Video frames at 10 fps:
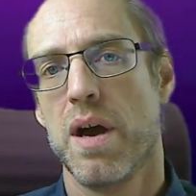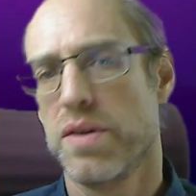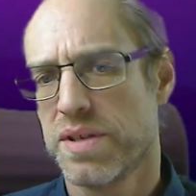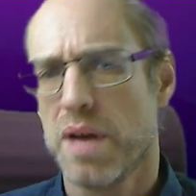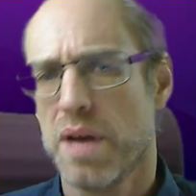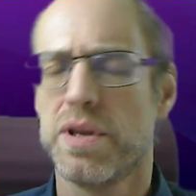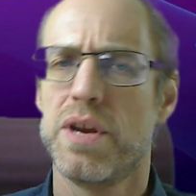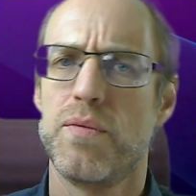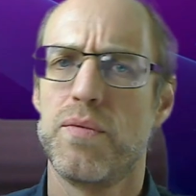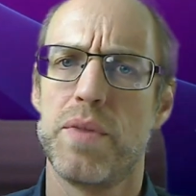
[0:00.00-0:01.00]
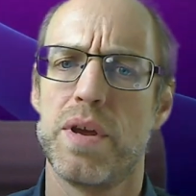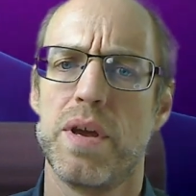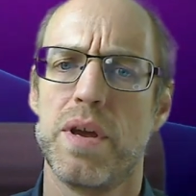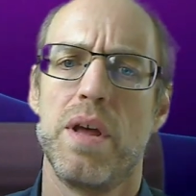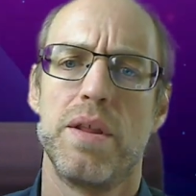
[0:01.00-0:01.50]
Our example here would be
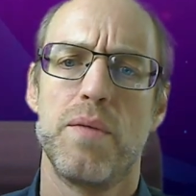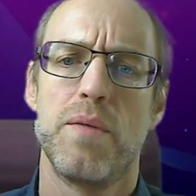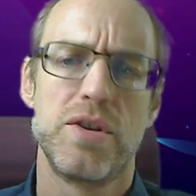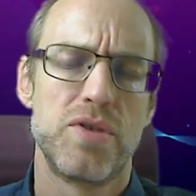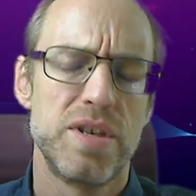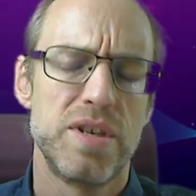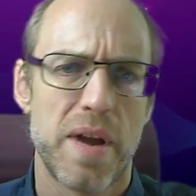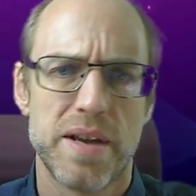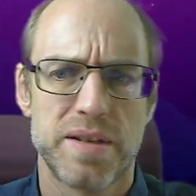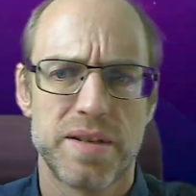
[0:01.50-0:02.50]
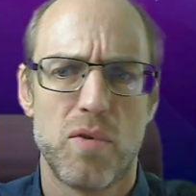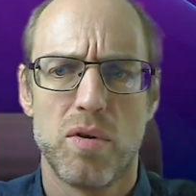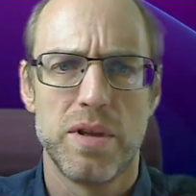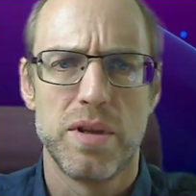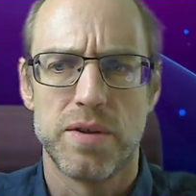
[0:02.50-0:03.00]
that we need to display a
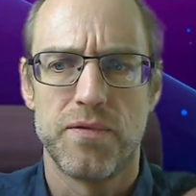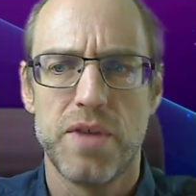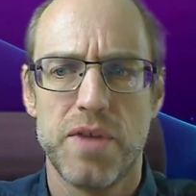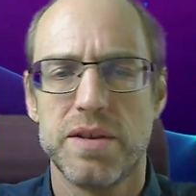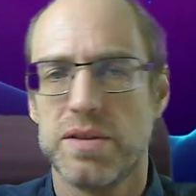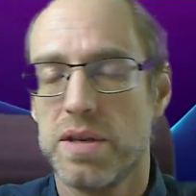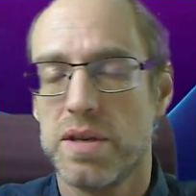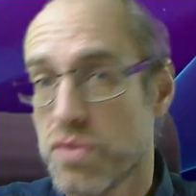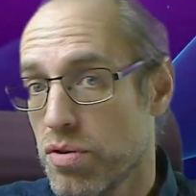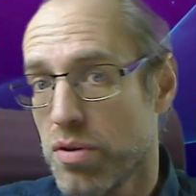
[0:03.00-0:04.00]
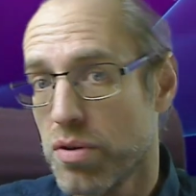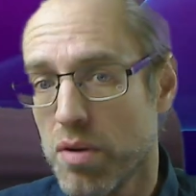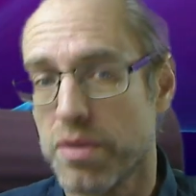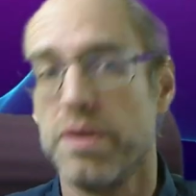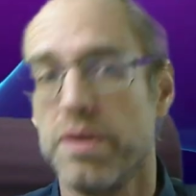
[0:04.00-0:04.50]
small list of things in a certain order.